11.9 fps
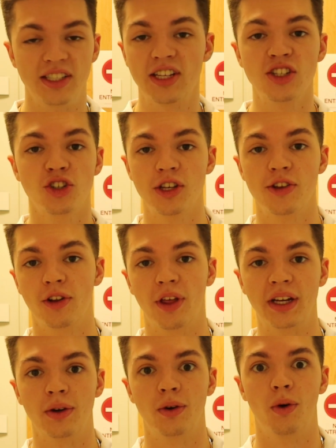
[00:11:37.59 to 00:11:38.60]
Essentially they're
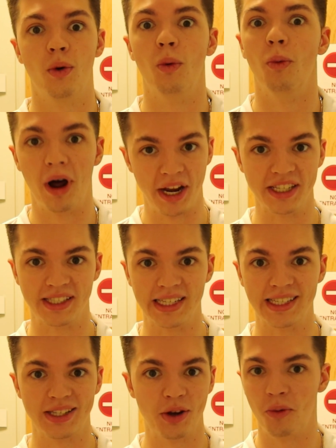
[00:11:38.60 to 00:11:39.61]
like, what is
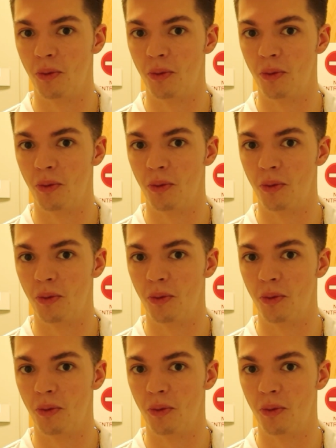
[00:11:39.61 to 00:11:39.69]
this?